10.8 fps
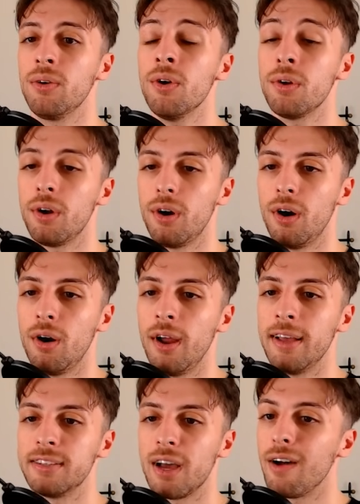good on her
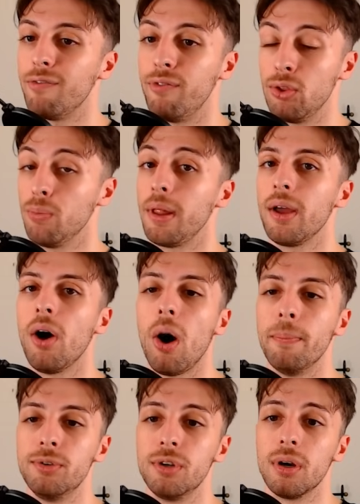as a free-to-play
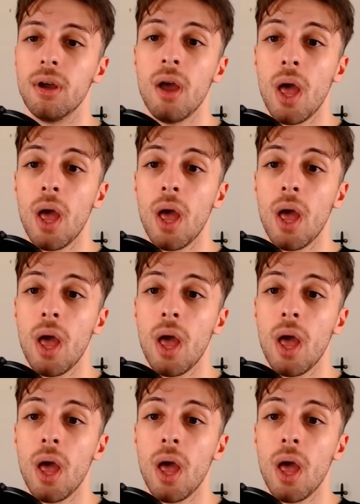option,